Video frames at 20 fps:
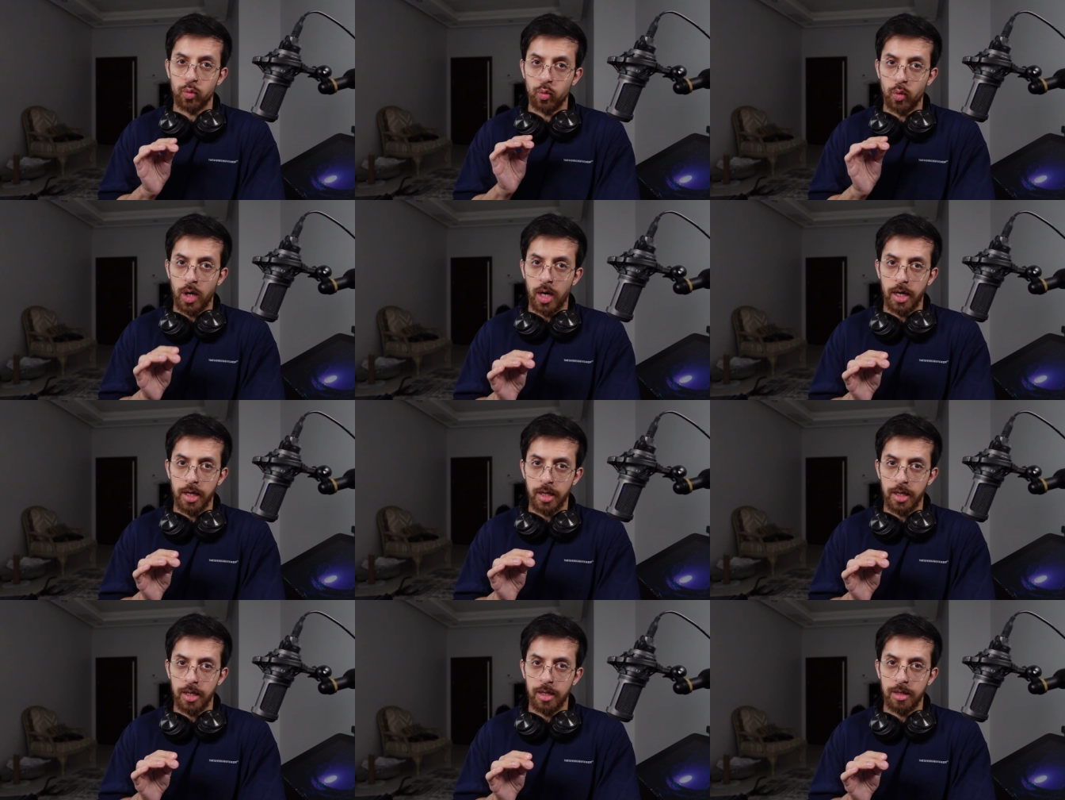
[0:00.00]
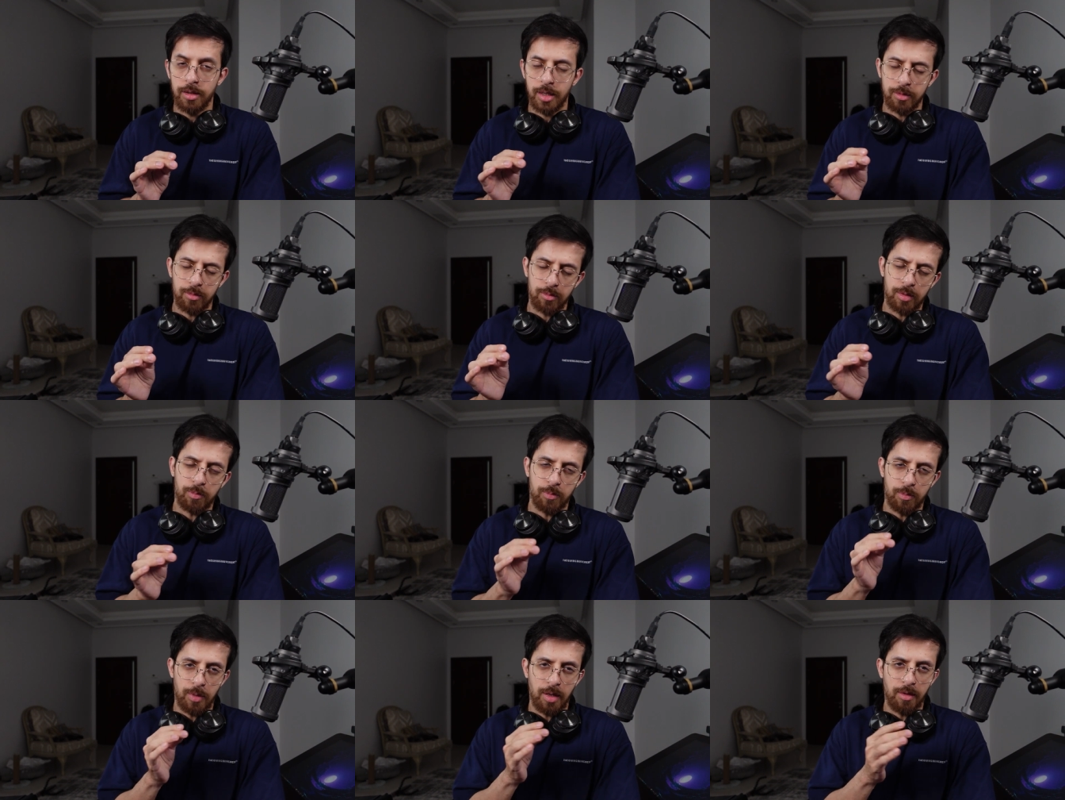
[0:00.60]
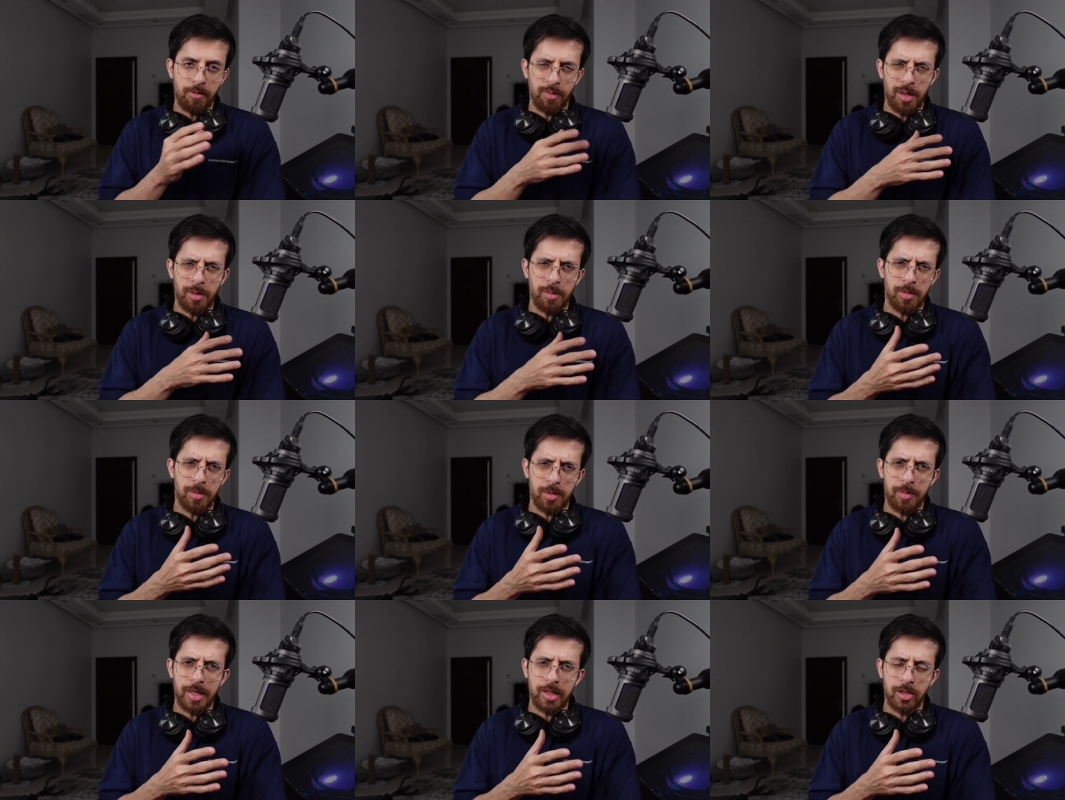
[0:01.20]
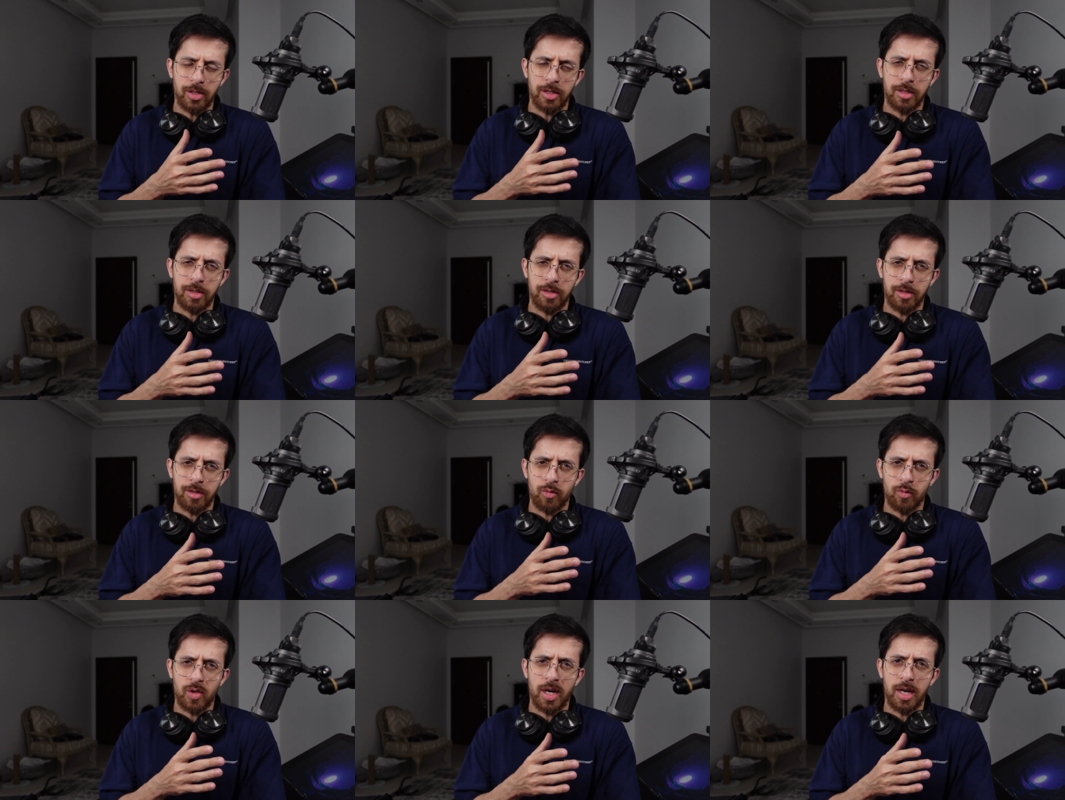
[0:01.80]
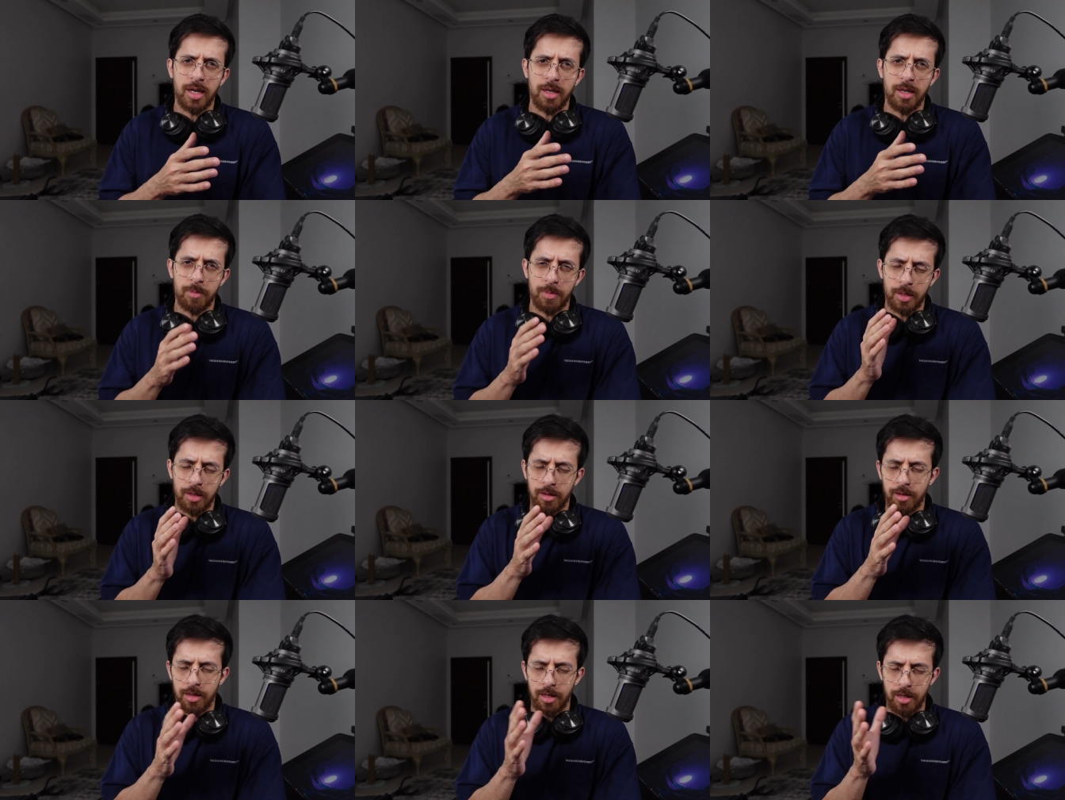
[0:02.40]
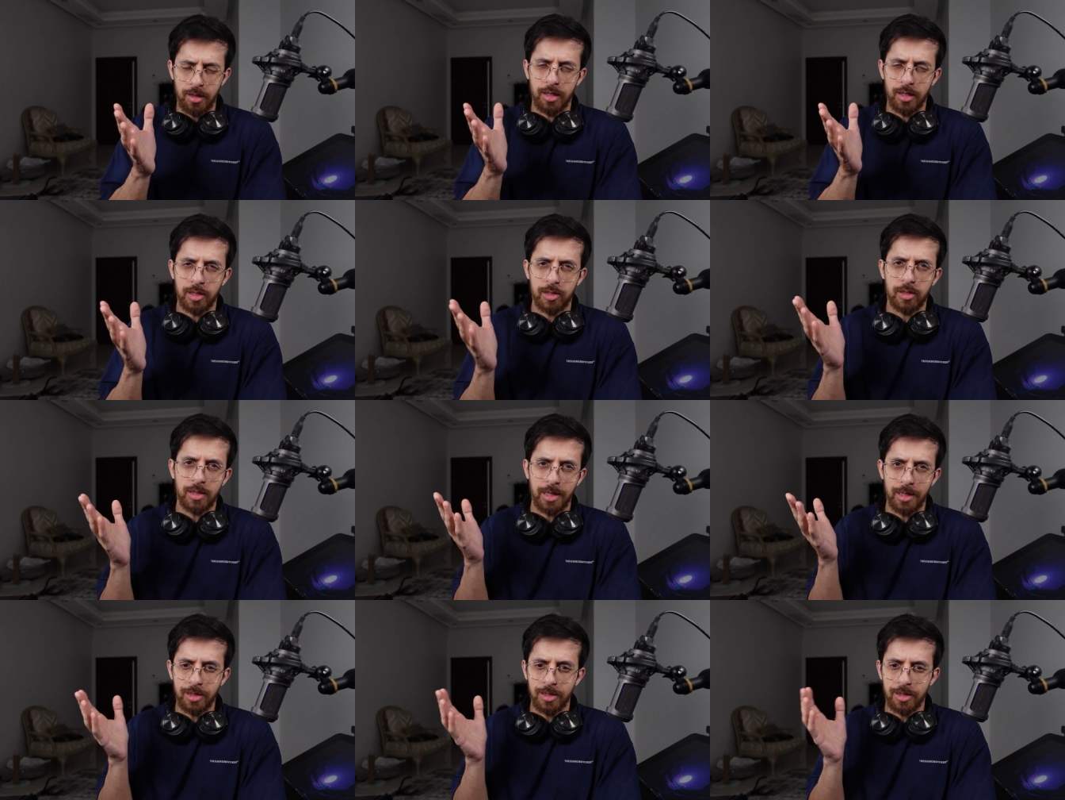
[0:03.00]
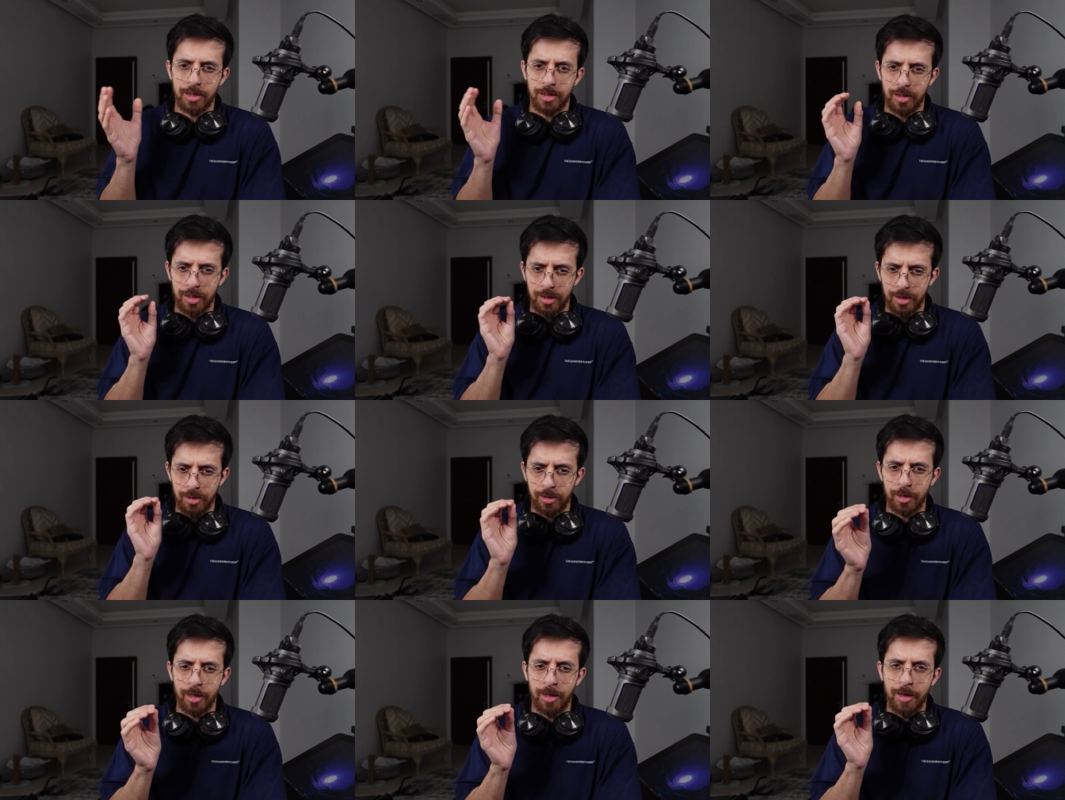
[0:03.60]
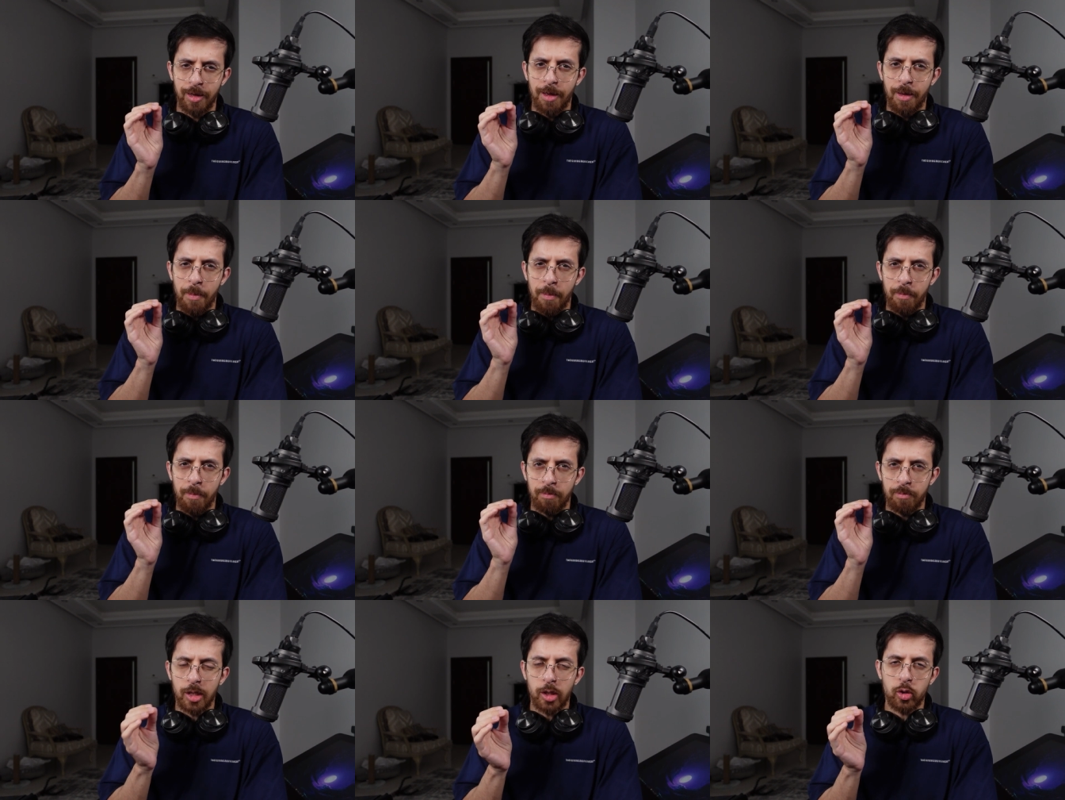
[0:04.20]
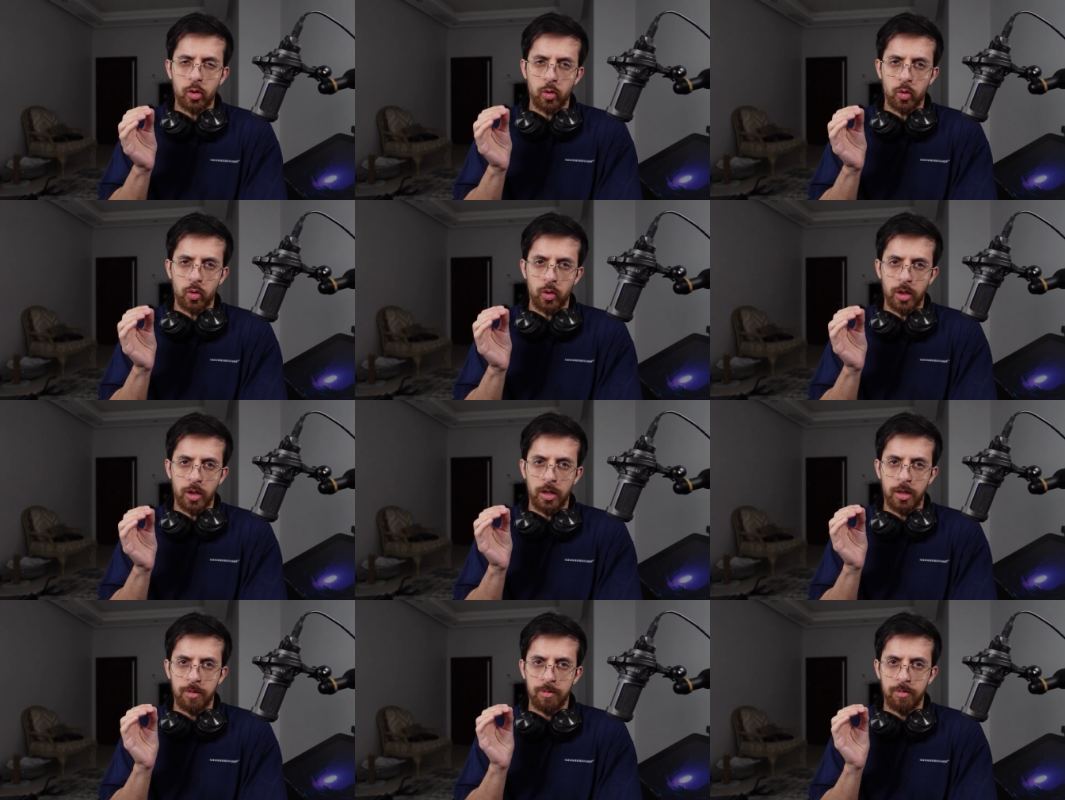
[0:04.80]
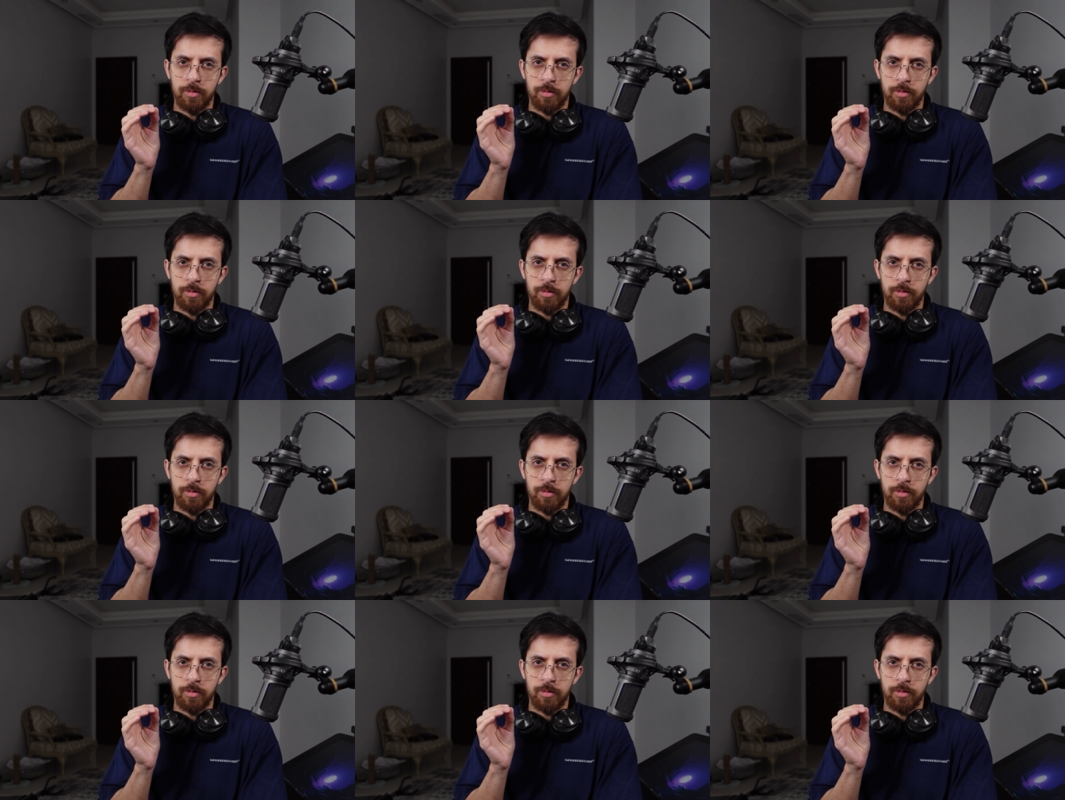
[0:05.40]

why, and I probably mentioned why, but let's let's just make sure